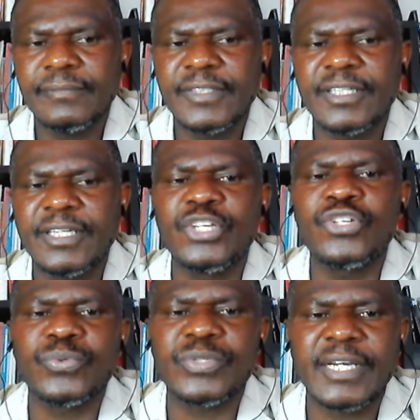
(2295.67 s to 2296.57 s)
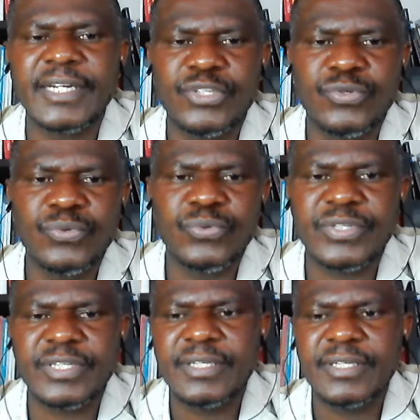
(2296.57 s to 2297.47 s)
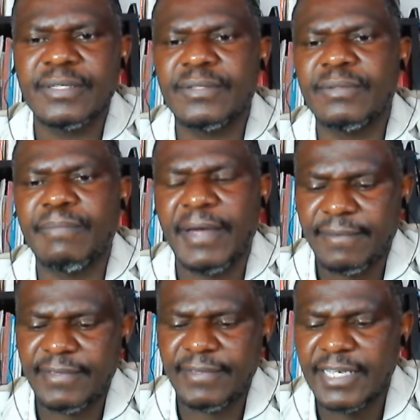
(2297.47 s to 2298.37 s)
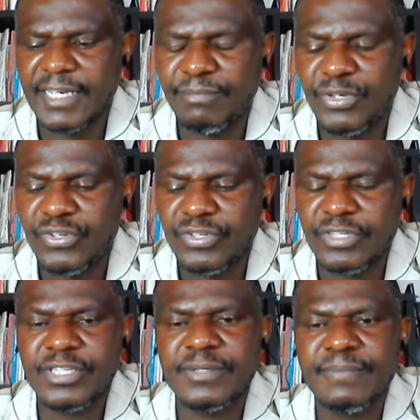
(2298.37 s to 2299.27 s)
the issues are reduced by these admissions.